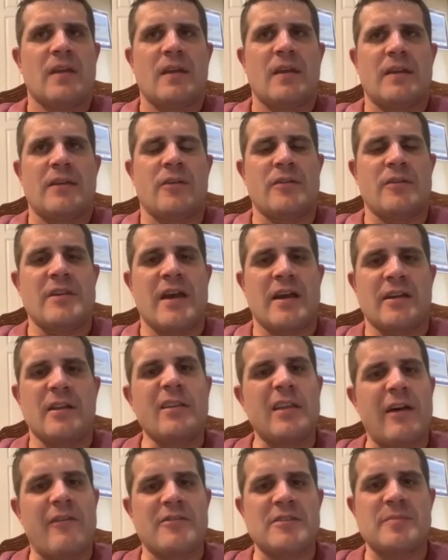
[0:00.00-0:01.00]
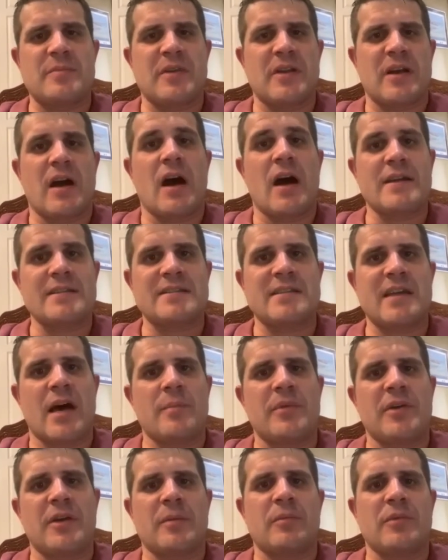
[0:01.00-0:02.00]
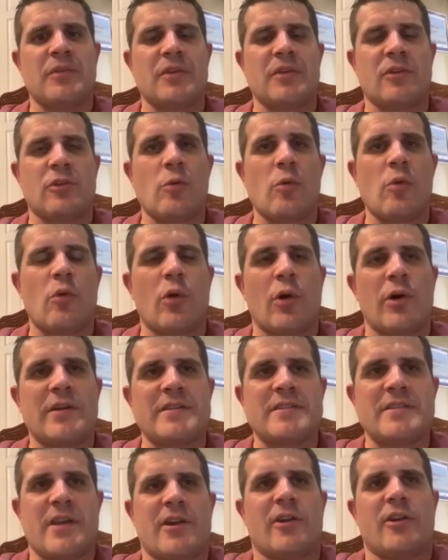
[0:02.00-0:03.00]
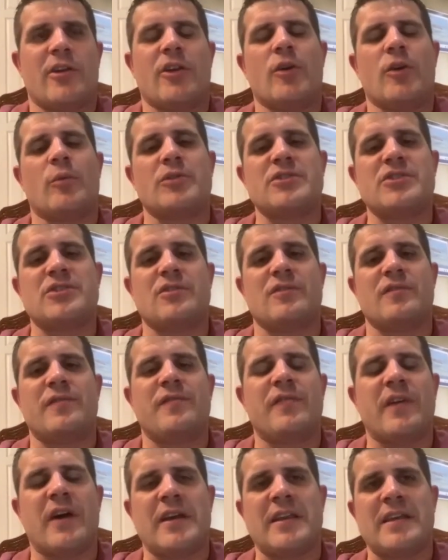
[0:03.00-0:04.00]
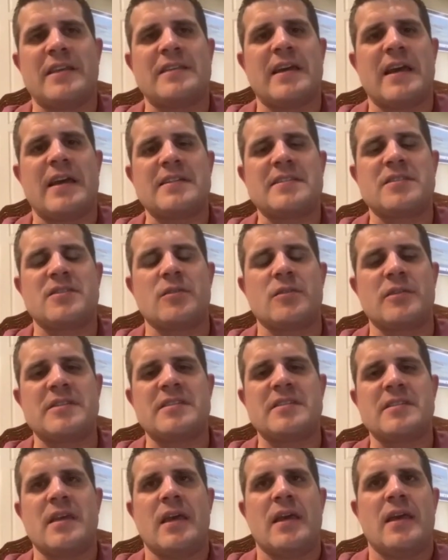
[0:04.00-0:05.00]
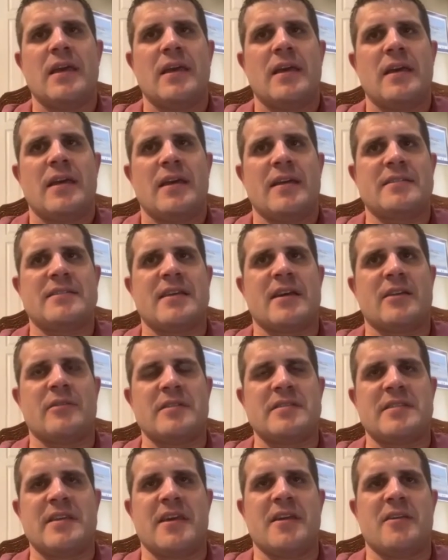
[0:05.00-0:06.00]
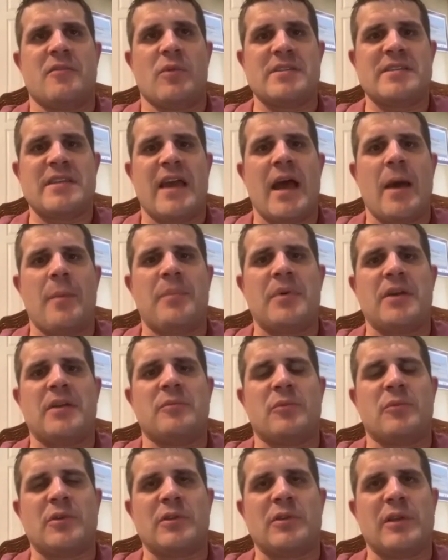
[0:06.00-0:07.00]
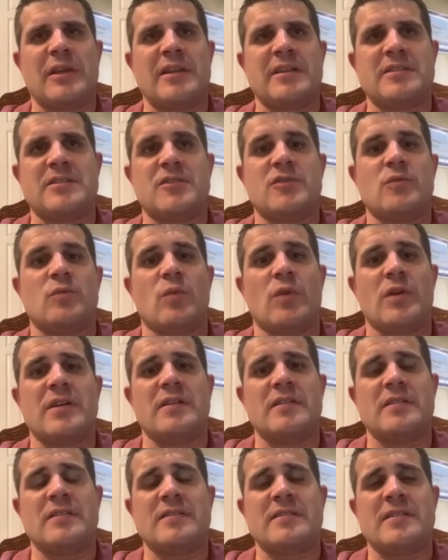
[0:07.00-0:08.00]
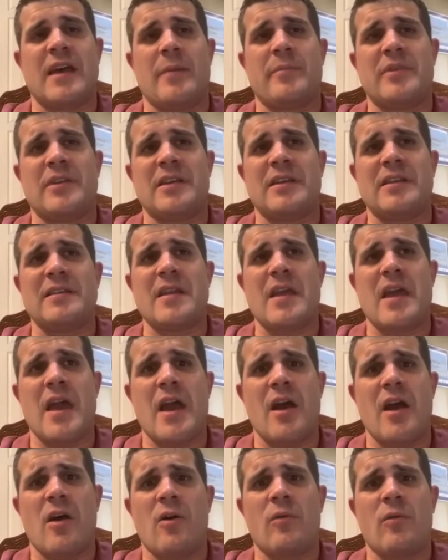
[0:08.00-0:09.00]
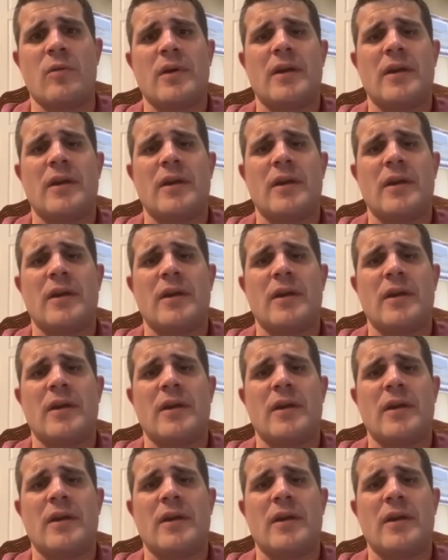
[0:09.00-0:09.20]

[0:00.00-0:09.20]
you know, nine eleven's been a hot topic, but the global war on terror, you know, we're still fighting that. So it's, it's how do I take what's happened relating to what's happening now?